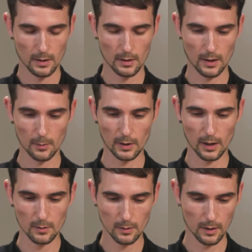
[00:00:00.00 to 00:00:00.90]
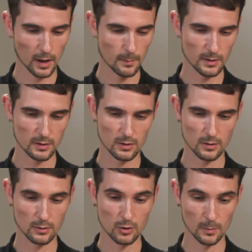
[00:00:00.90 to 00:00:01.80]
There we go. It's
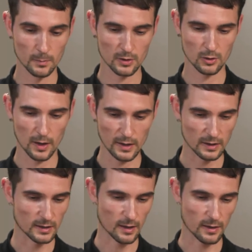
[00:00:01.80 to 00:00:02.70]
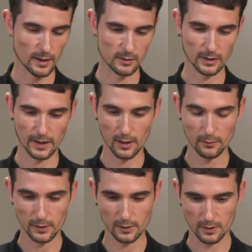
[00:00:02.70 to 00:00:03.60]
jumped straight to 10,000
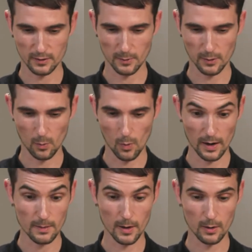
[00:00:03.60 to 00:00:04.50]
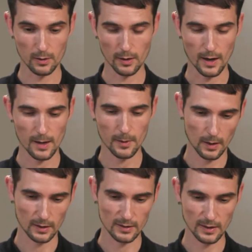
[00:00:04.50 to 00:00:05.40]
Kelvin because I'm on the white mode of the app.
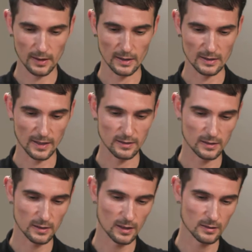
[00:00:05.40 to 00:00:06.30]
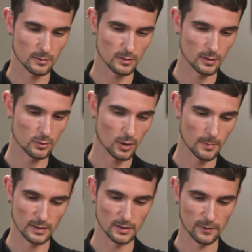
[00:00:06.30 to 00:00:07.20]
I can select the intensity, so I'm just going to drop
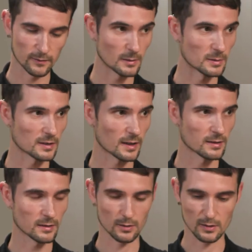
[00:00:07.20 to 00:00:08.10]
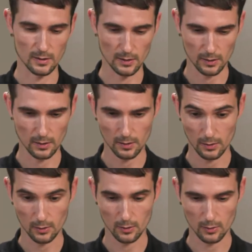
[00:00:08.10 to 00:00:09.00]
that to 50% so it's not
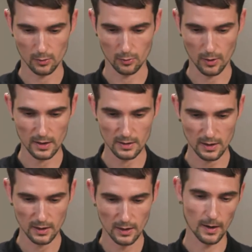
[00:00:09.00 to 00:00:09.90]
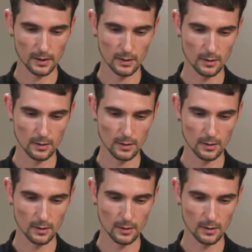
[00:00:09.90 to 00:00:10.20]
crazy. I can